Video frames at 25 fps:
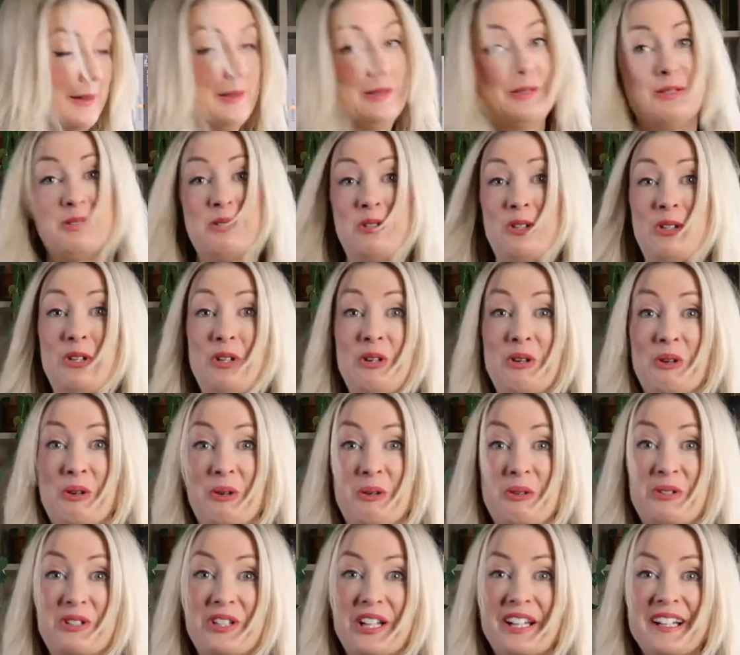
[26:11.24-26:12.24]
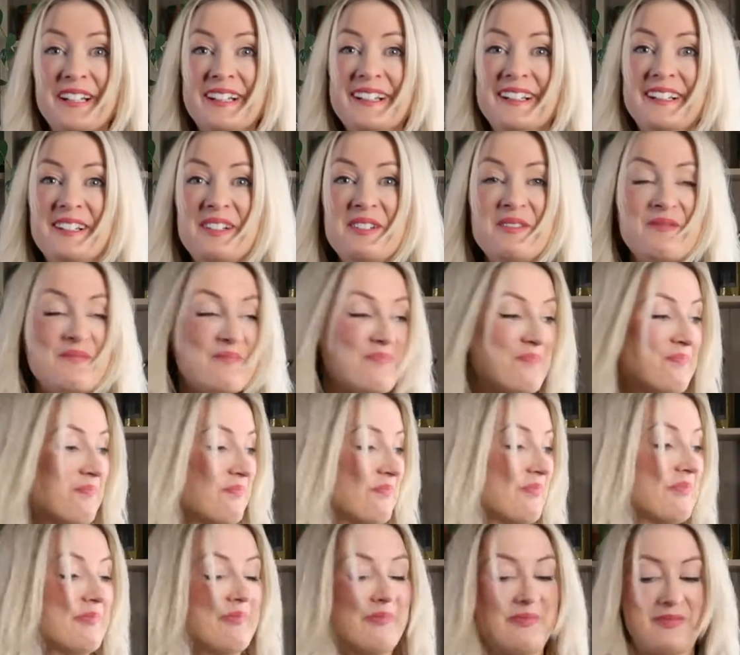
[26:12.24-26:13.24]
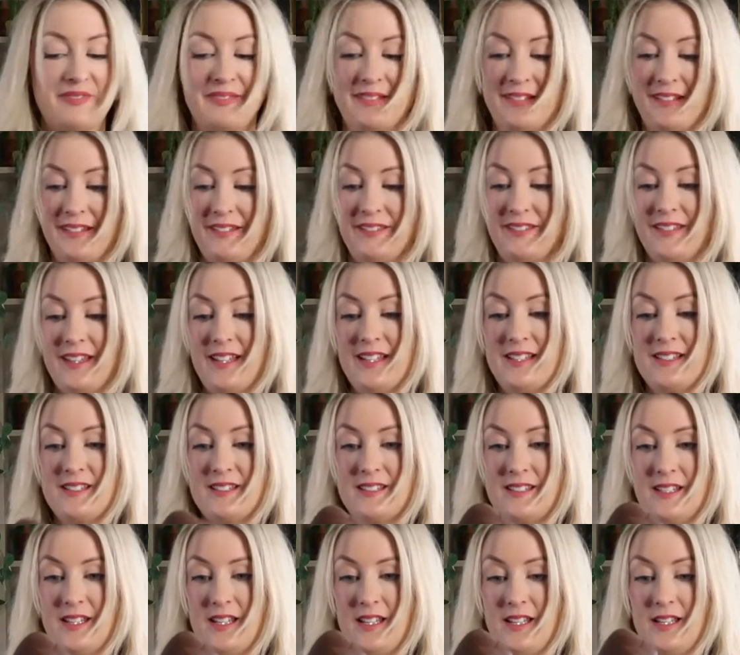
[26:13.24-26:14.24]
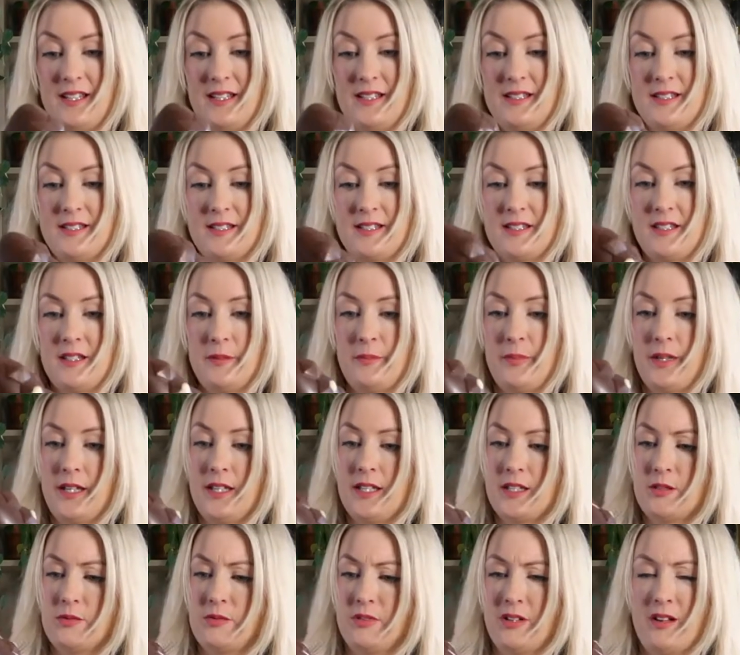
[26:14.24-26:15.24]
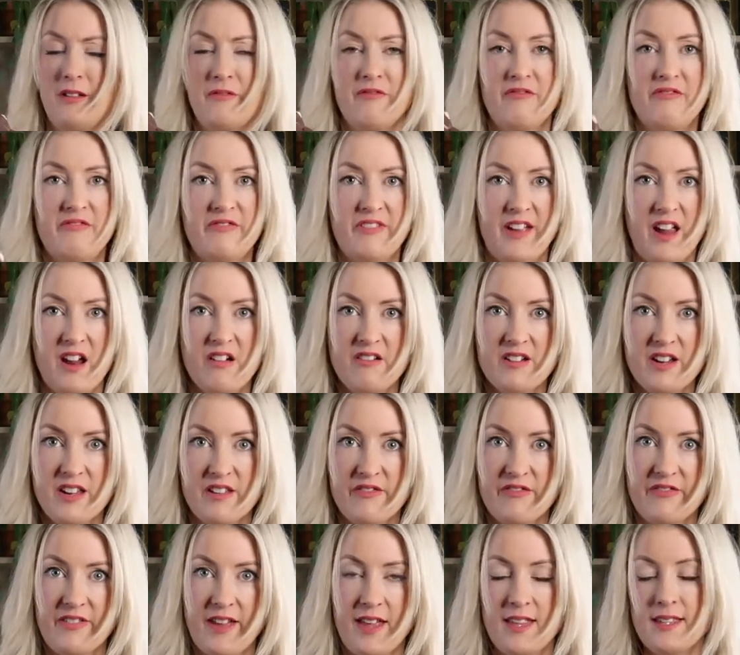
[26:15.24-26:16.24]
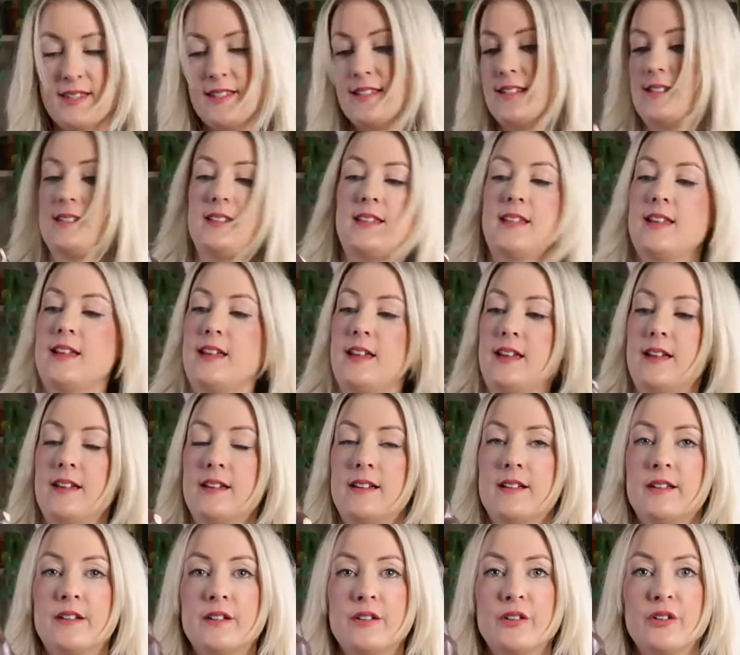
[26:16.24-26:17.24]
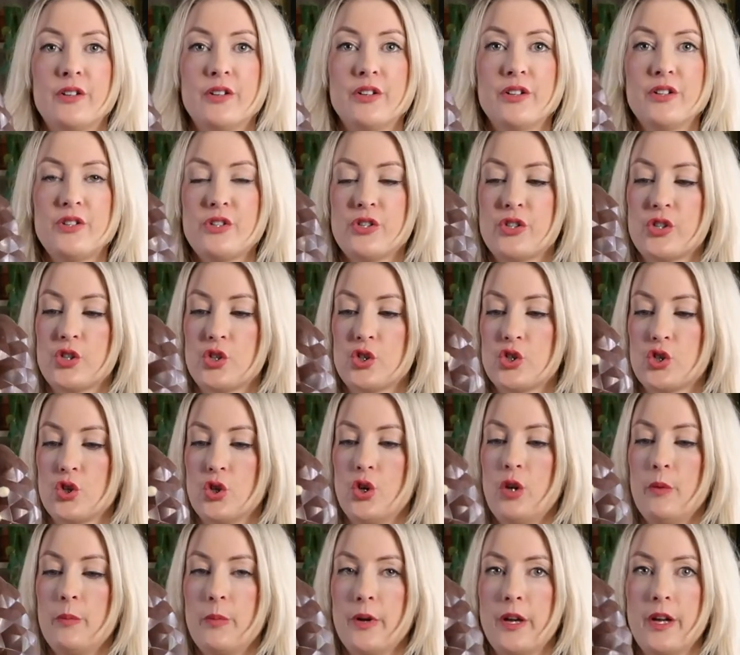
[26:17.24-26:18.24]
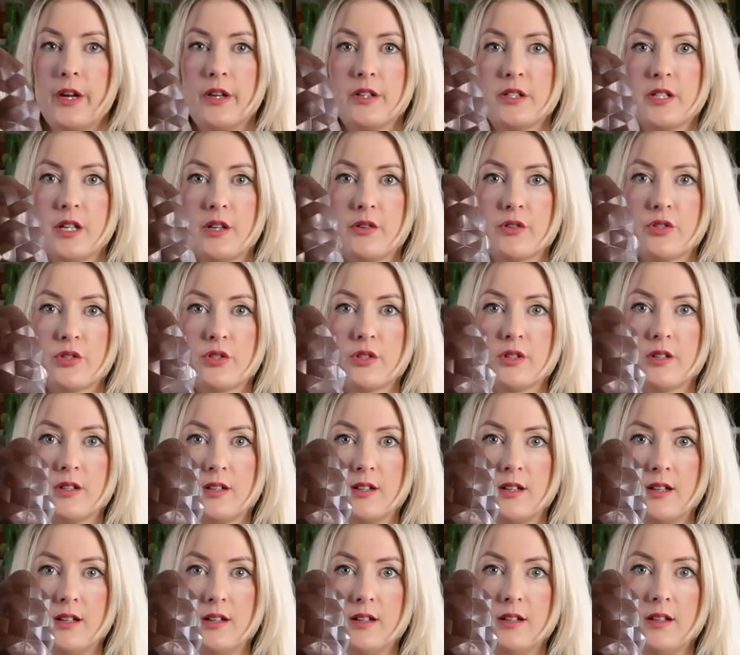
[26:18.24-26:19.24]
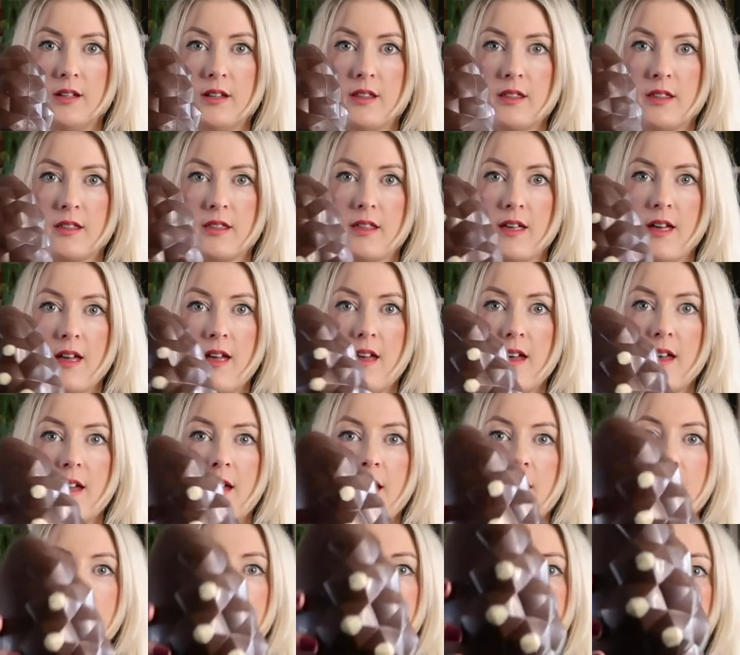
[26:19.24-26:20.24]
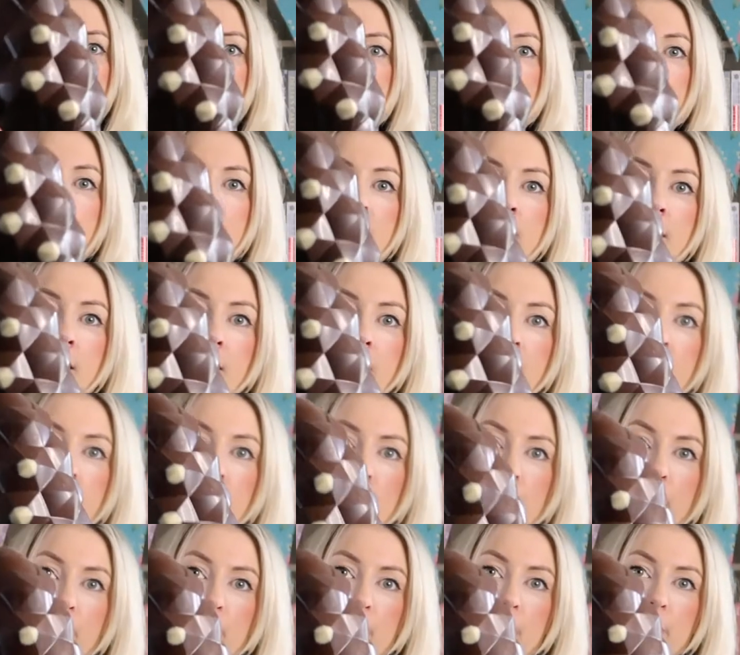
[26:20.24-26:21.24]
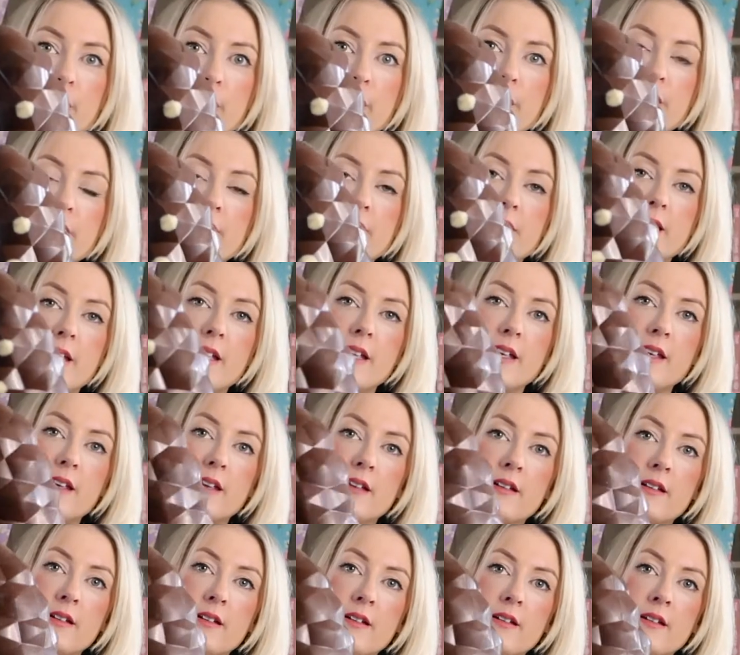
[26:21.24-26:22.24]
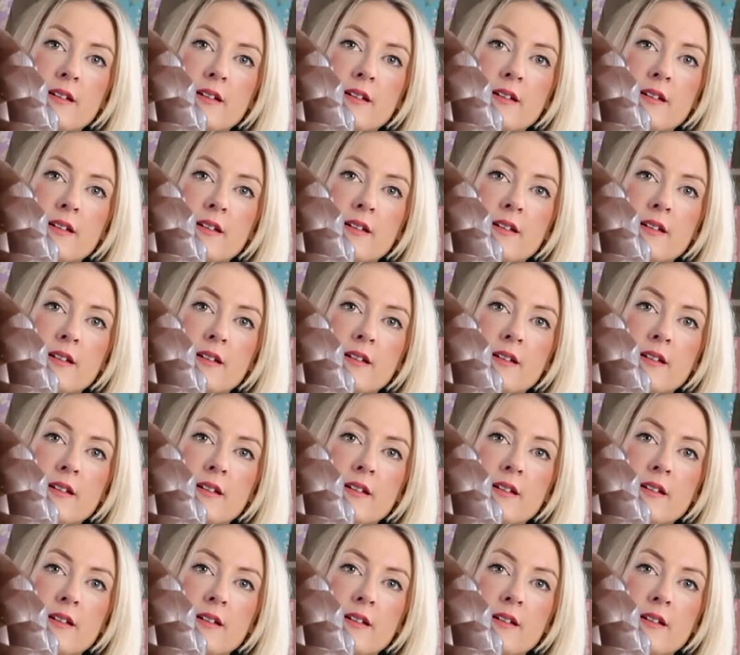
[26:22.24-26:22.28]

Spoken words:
This is huge. This is the biggest one and very fancy. Good job, Hotel Chocolat. Look at that. What a beauty.